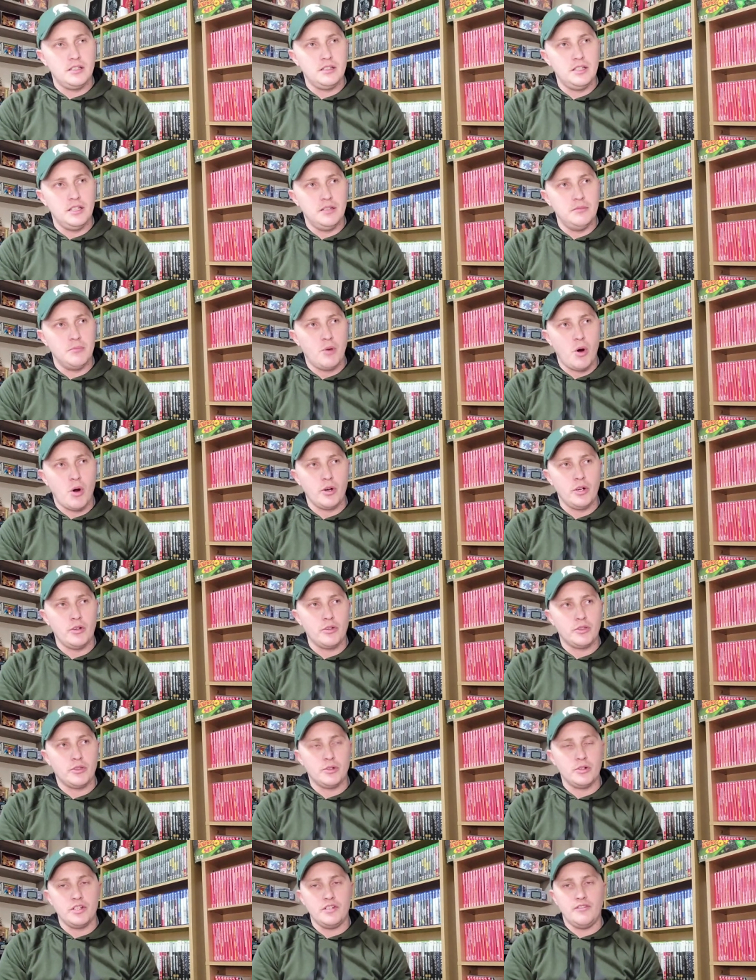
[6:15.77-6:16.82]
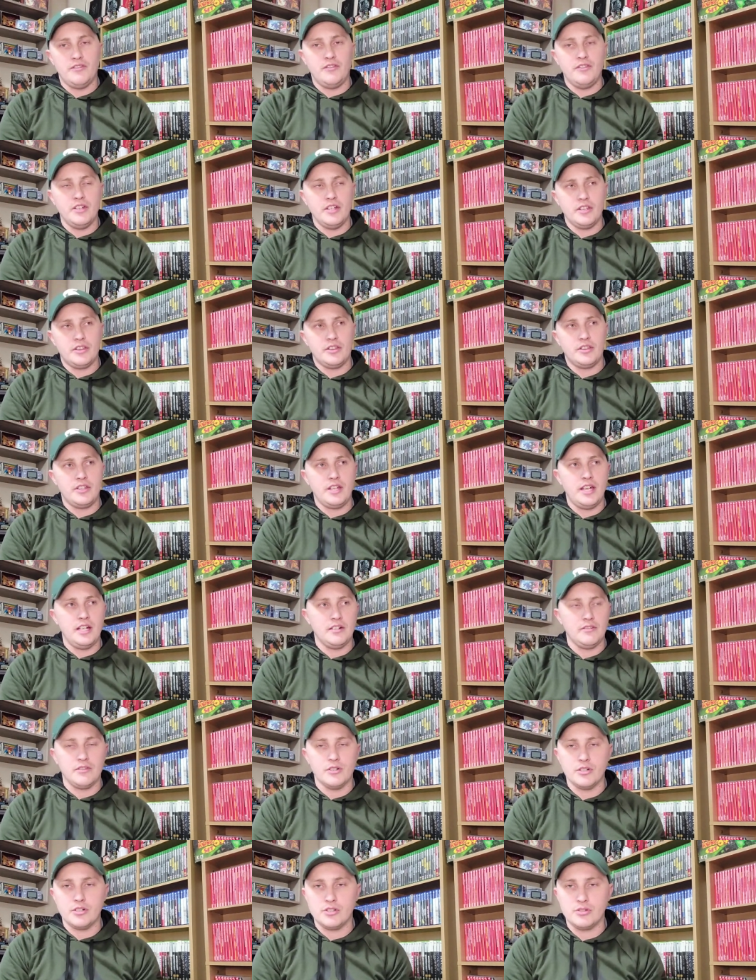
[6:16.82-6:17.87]
the Mario 35th
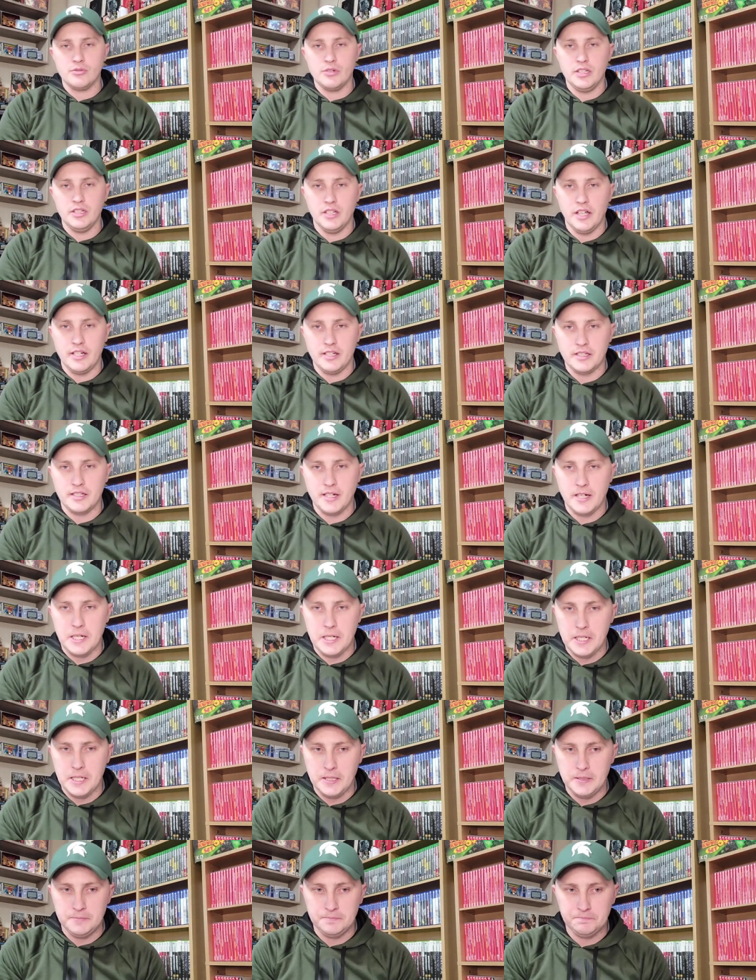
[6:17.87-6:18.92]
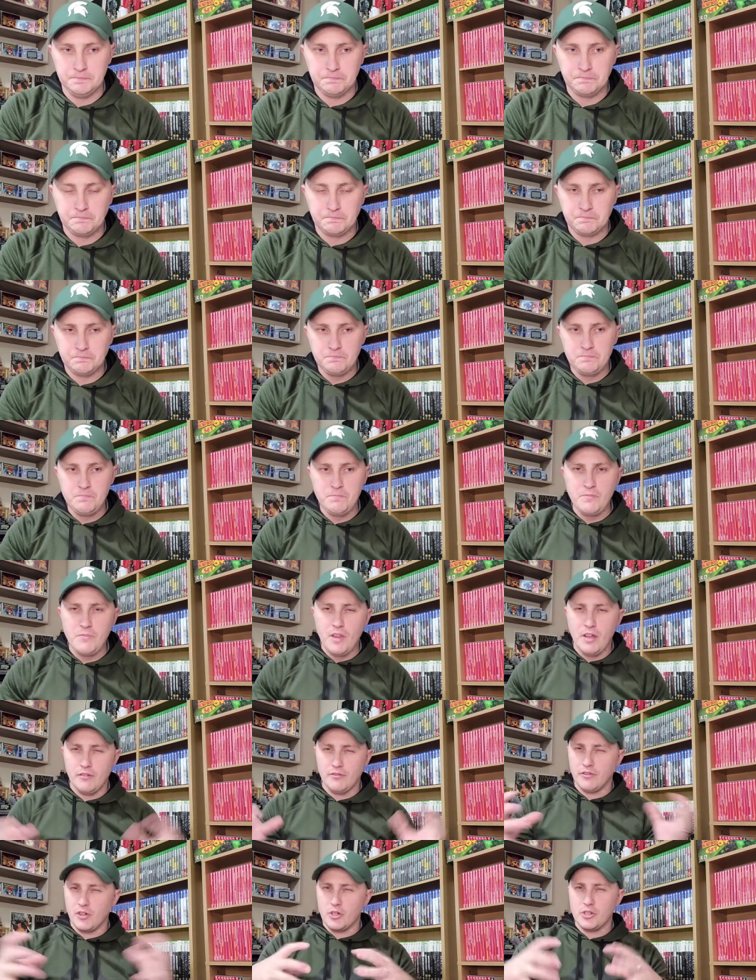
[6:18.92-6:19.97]
anniversary like uh,
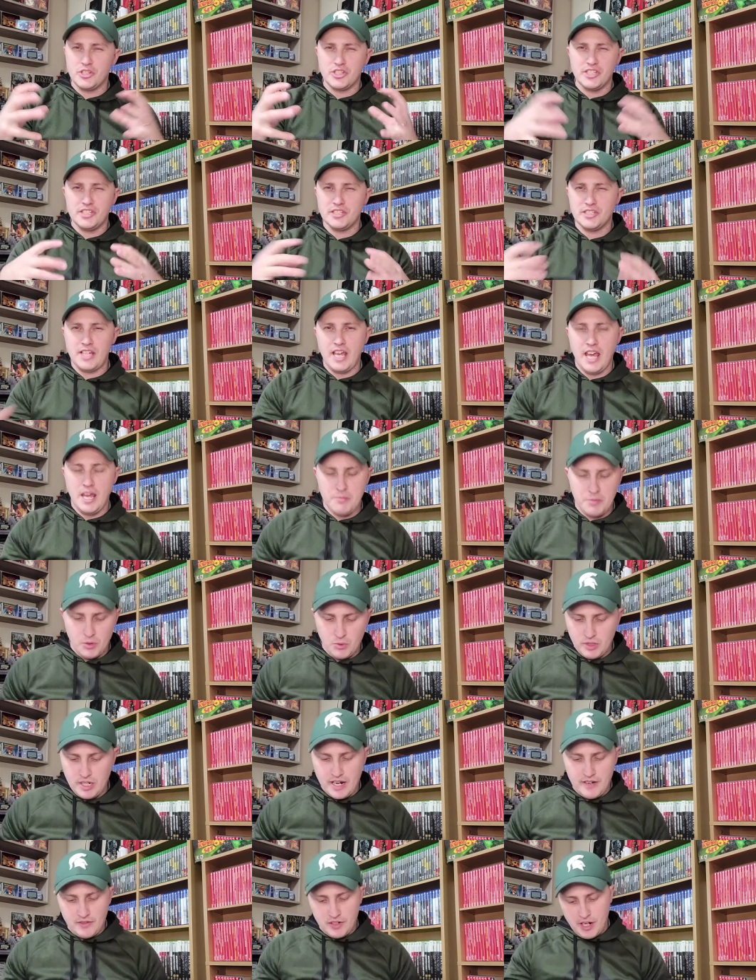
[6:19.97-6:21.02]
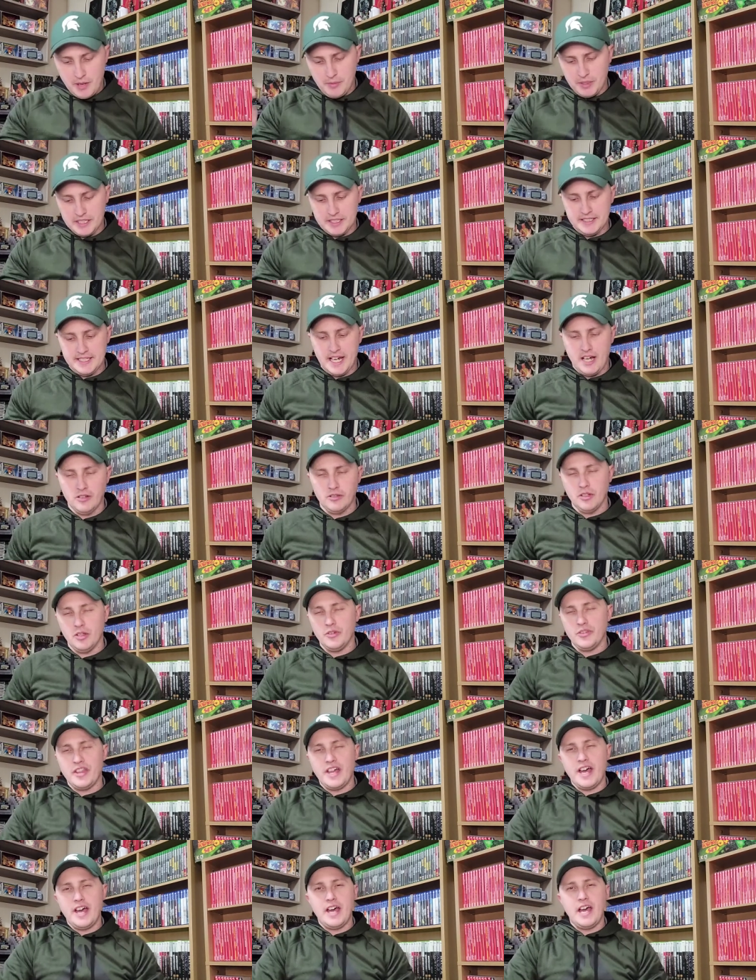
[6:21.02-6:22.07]
versus game or whatever. I'm gonna
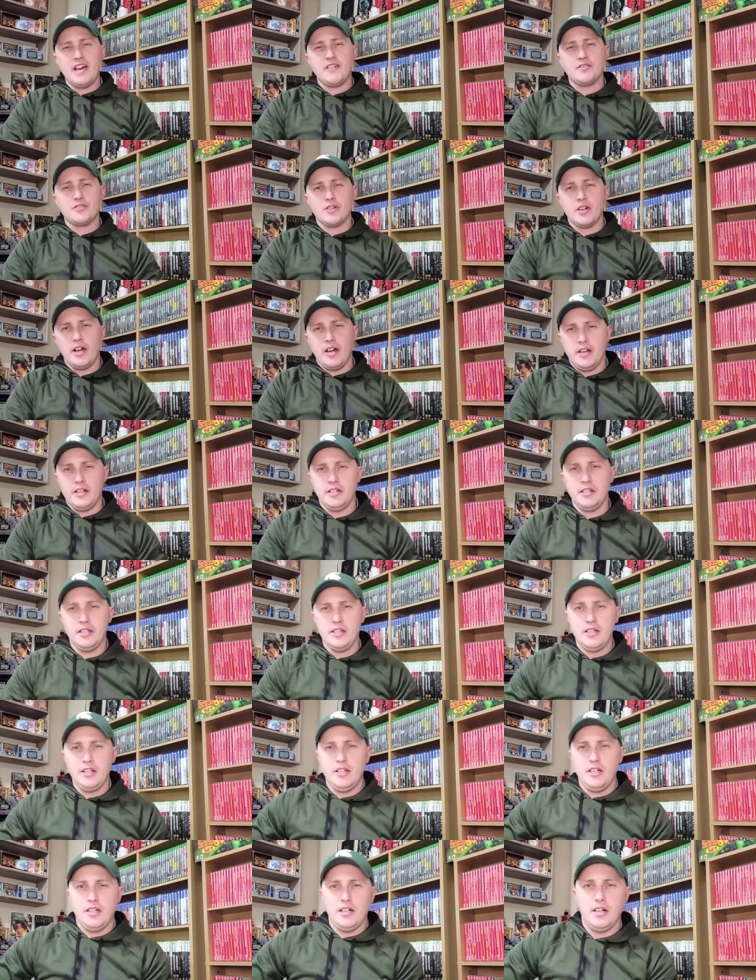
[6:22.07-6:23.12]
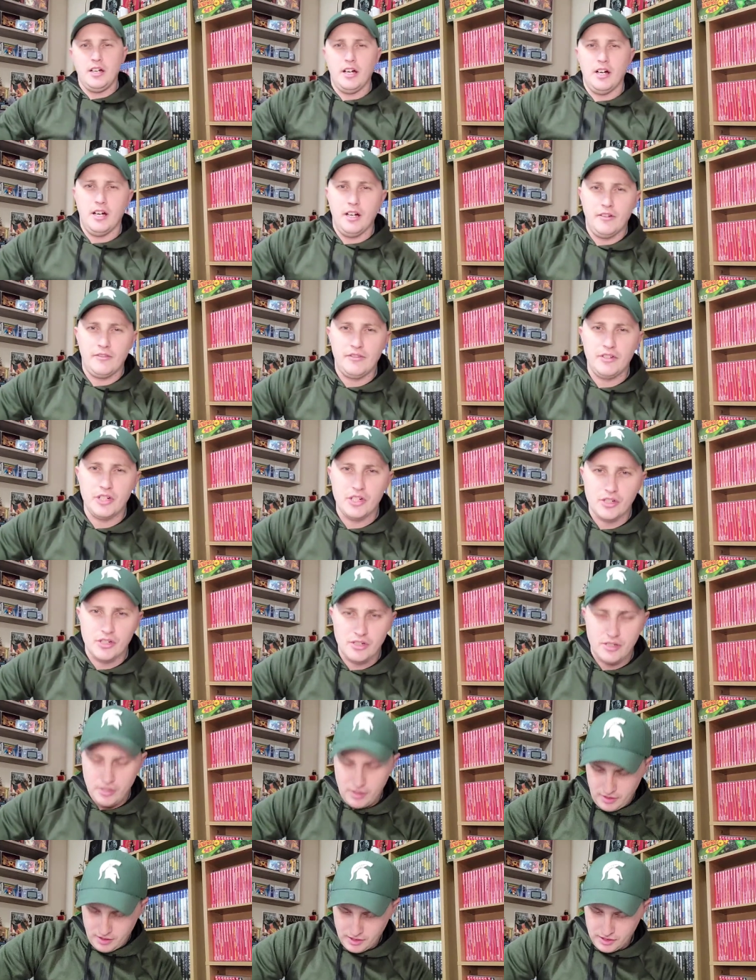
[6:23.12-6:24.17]
download that after I uh,
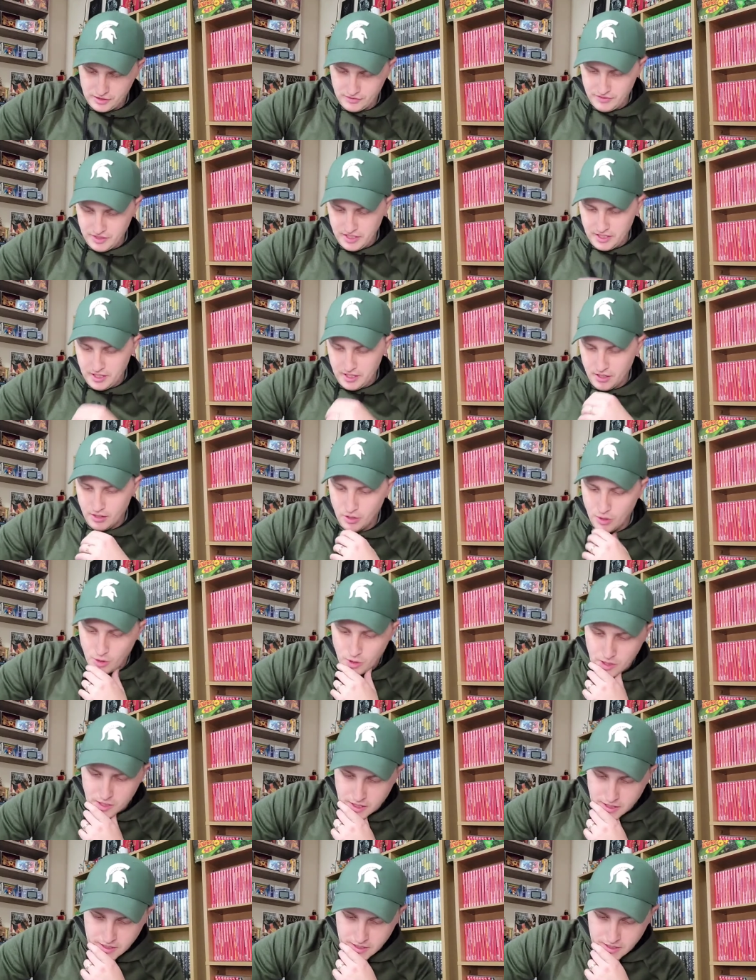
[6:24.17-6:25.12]
finish this video.